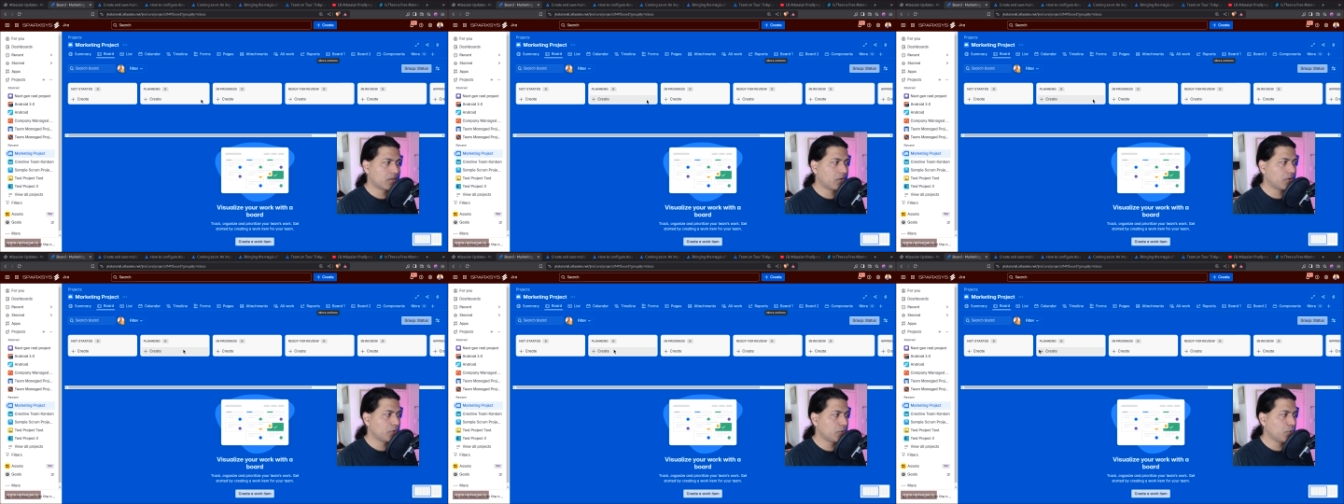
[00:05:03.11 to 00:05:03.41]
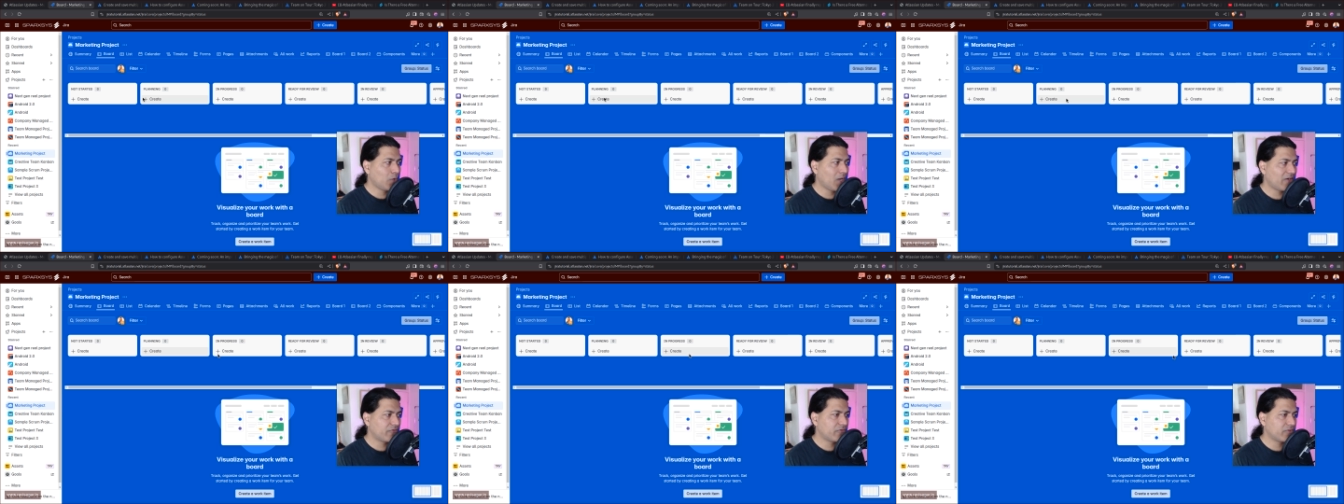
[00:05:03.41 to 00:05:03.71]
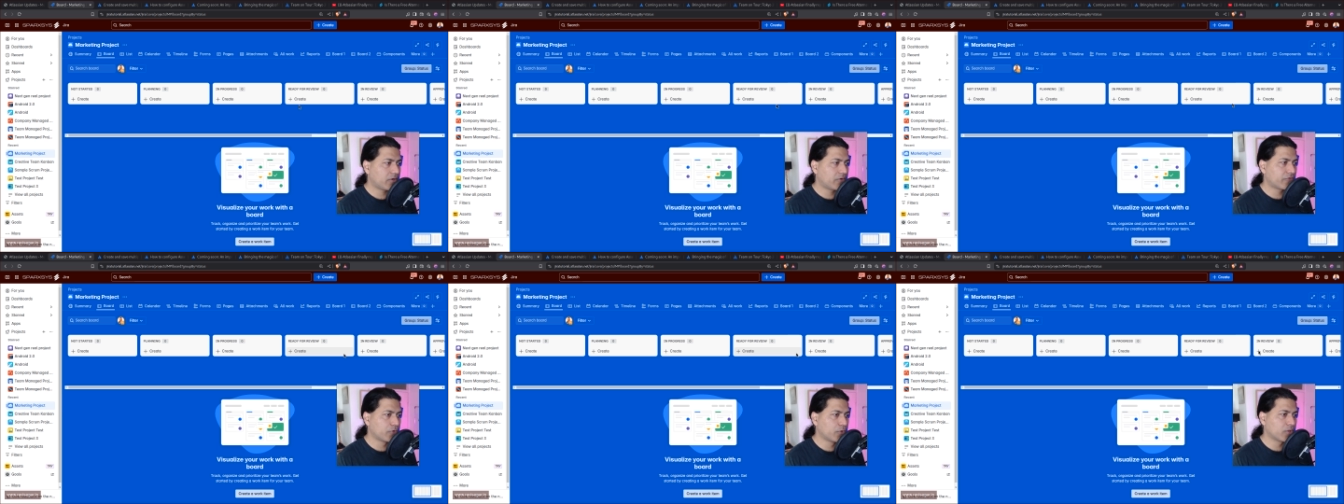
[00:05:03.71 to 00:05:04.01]
Now you
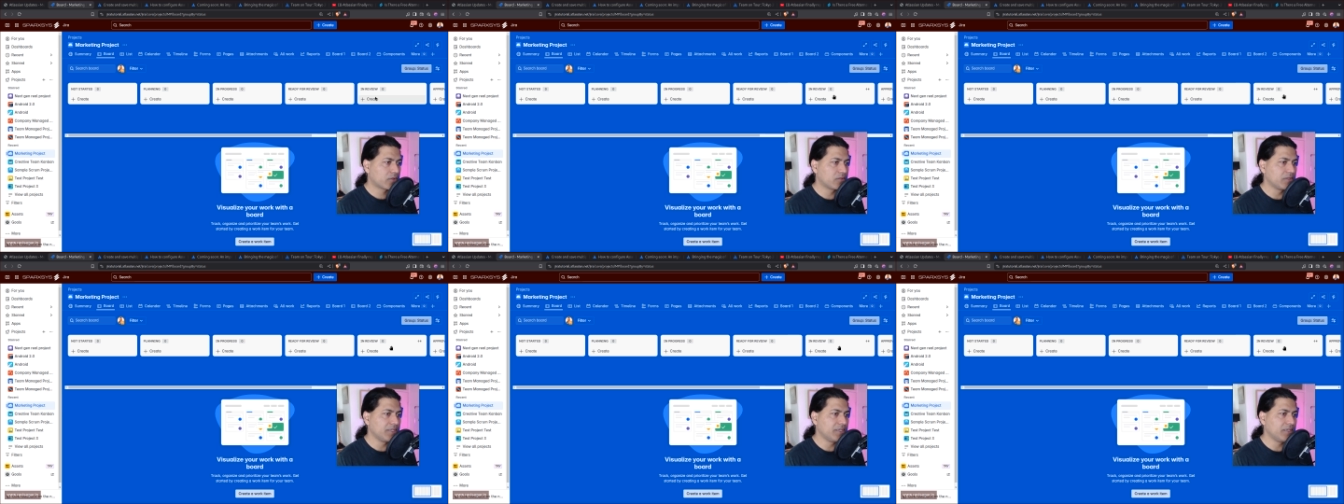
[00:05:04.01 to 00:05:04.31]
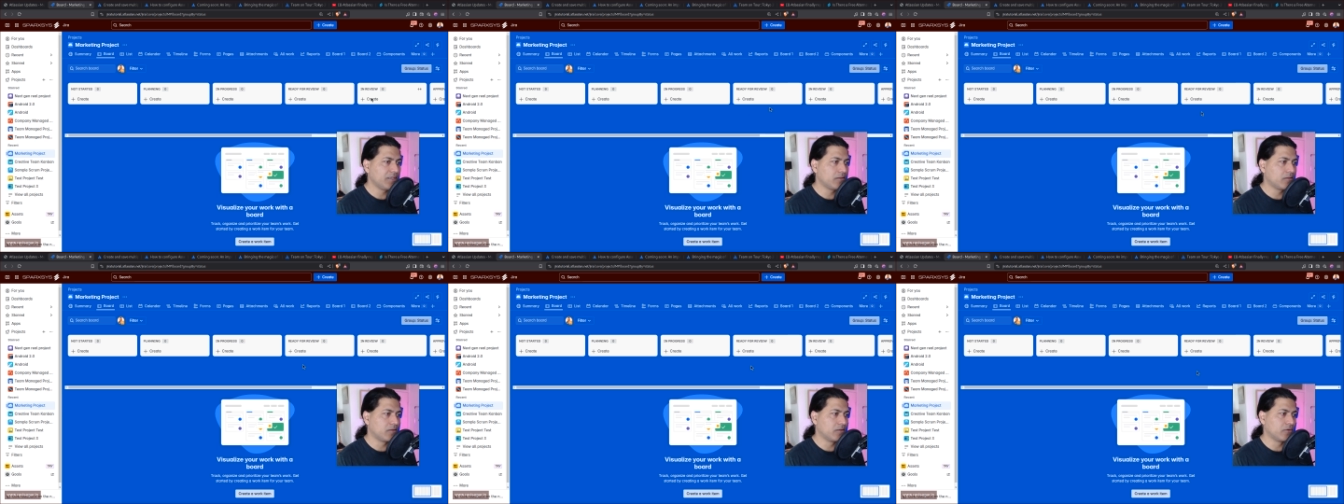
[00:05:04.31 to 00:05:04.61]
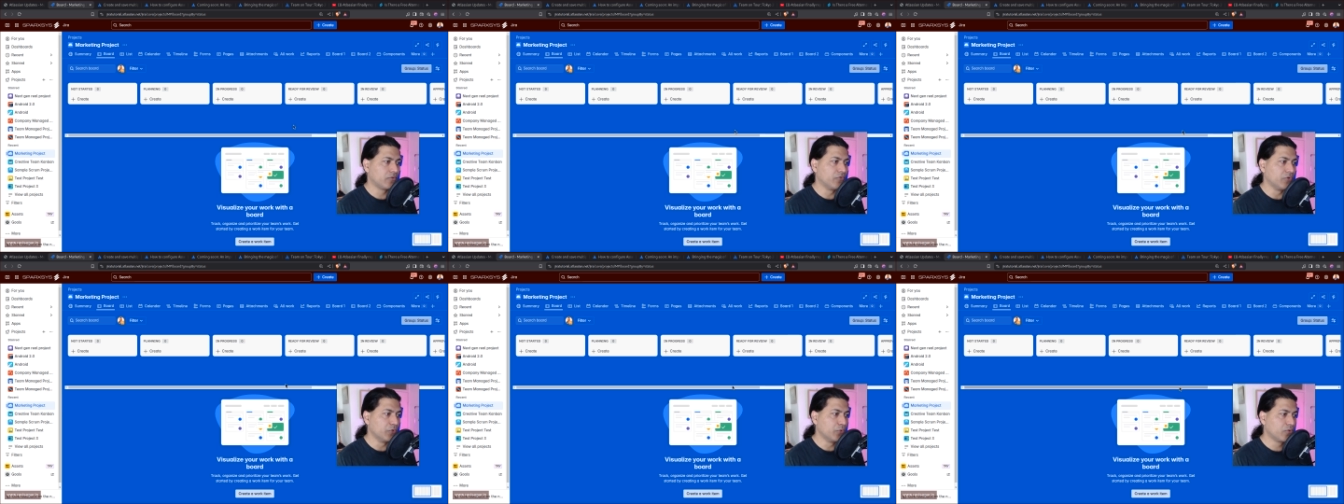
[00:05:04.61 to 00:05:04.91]
have, of course,
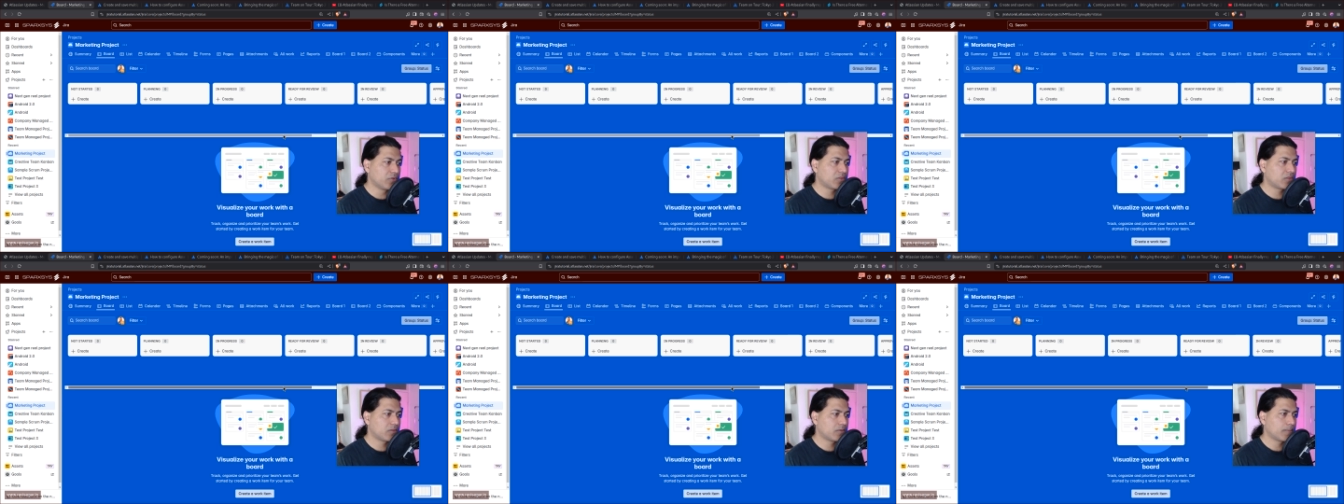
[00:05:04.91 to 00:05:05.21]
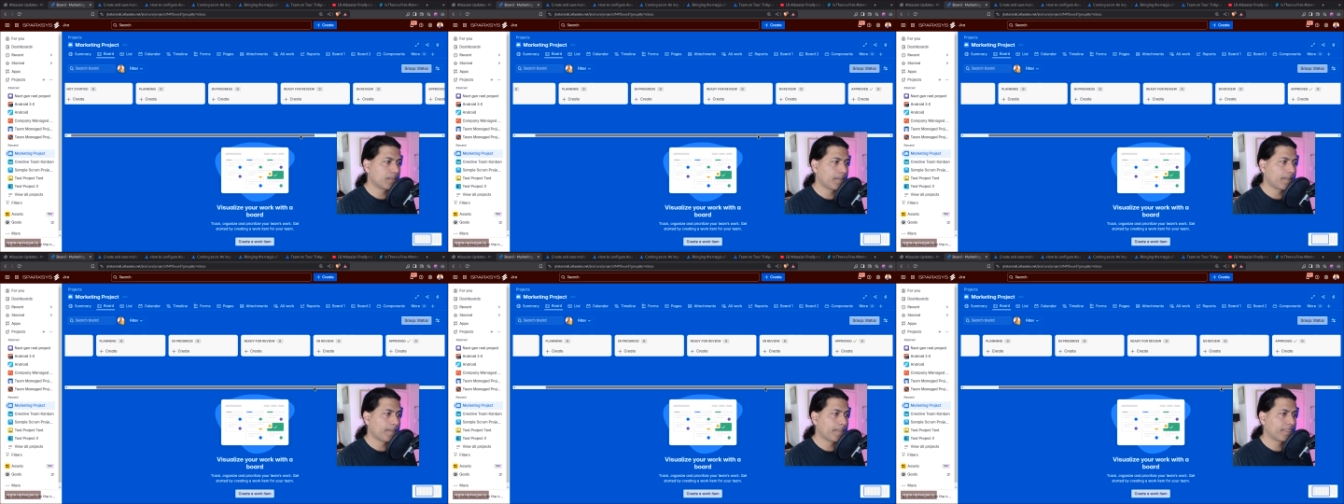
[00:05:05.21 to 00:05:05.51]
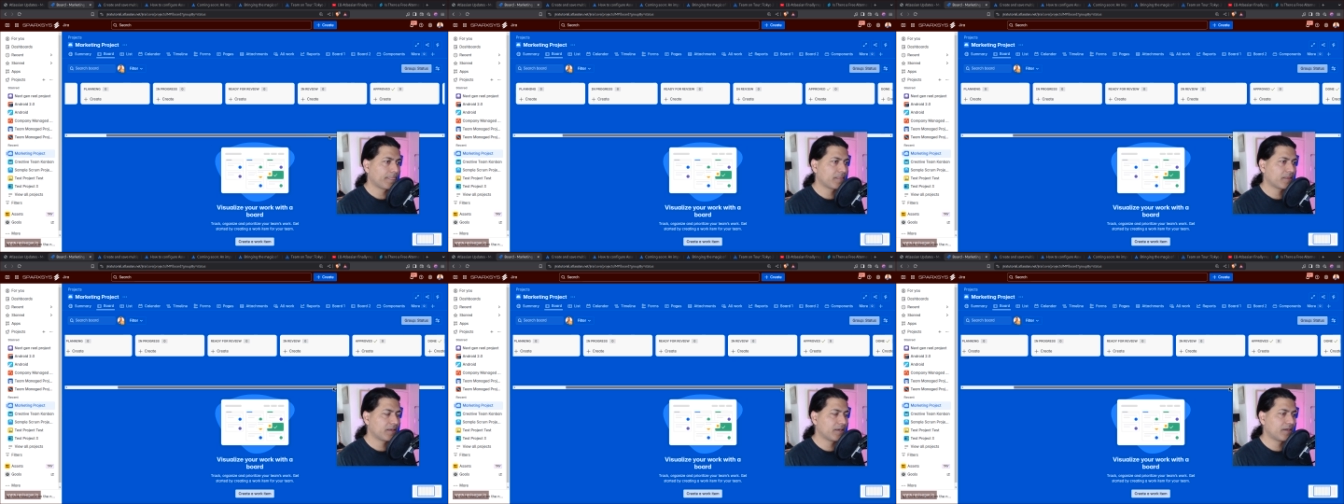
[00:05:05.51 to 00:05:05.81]
these views
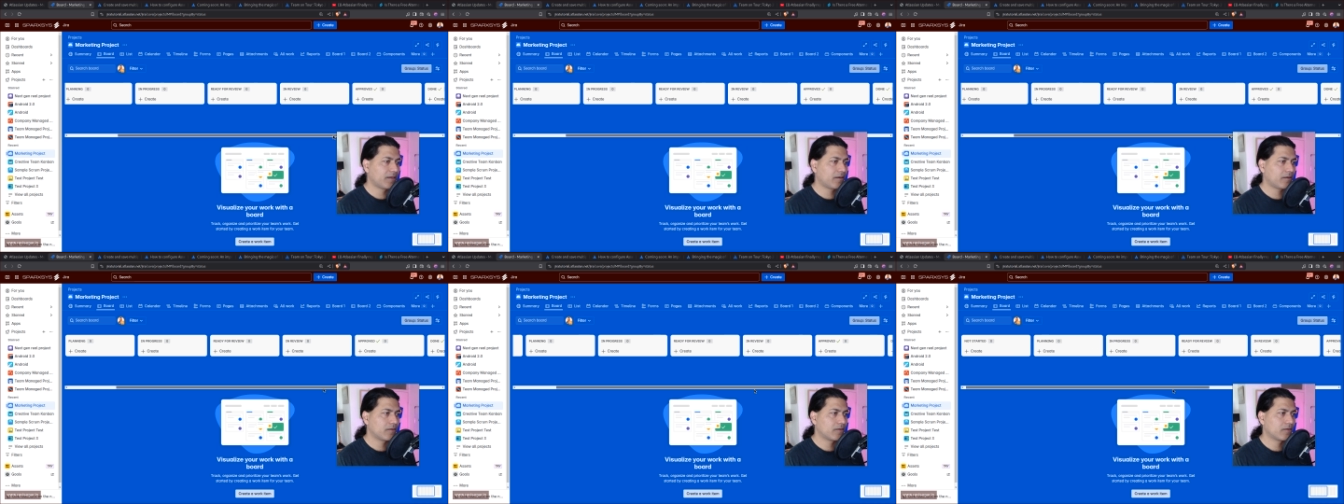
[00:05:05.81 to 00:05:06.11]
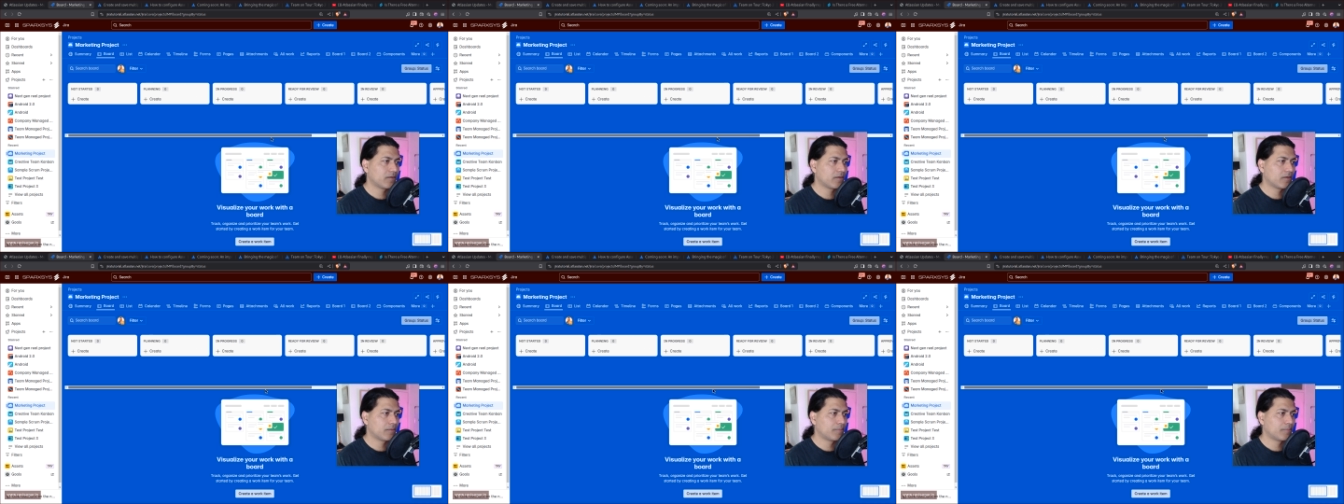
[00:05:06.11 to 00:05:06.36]
here,